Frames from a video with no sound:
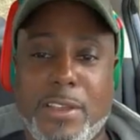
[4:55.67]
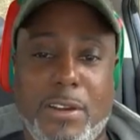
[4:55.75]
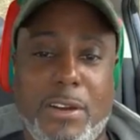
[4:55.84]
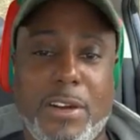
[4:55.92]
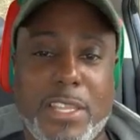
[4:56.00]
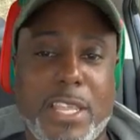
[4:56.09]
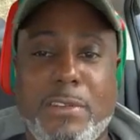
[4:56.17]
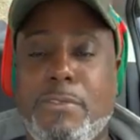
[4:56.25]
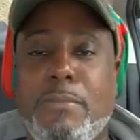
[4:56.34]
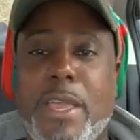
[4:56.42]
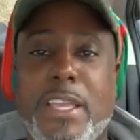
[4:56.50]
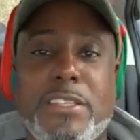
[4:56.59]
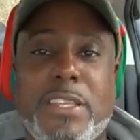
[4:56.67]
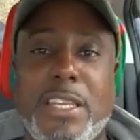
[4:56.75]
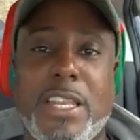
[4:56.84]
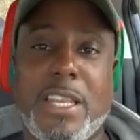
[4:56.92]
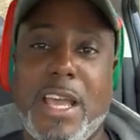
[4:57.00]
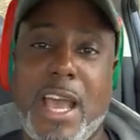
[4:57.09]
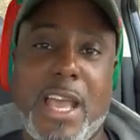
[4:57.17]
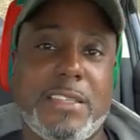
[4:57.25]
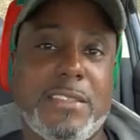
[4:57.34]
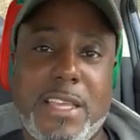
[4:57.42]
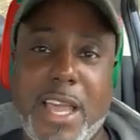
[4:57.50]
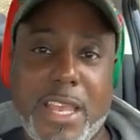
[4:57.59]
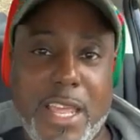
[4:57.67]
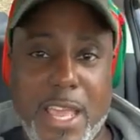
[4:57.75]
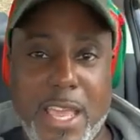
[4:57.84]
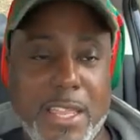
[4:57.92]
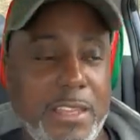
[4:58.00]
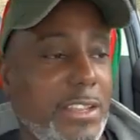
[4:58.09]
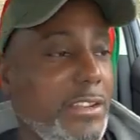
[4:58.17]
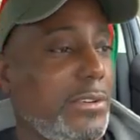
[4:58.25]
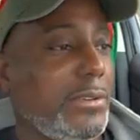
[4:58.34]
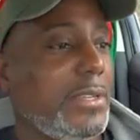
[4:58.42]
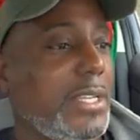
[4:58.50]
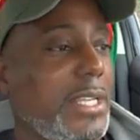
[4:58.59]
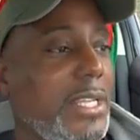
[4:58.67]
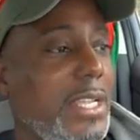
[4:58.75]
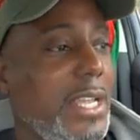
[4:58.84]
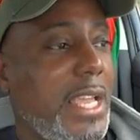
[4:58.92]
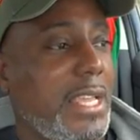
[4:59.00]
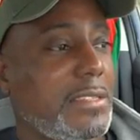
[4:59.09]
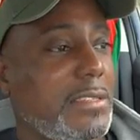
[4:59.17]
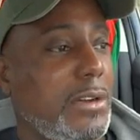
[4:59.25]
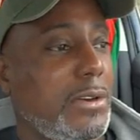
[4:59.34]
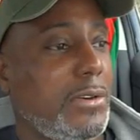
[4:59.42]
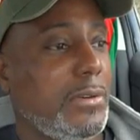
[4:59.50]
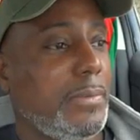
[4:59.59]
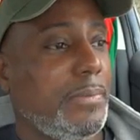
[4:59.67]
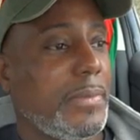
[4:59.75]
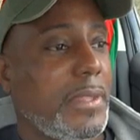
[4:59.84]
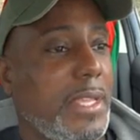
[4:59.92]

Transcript: all the information that Einstein had, And so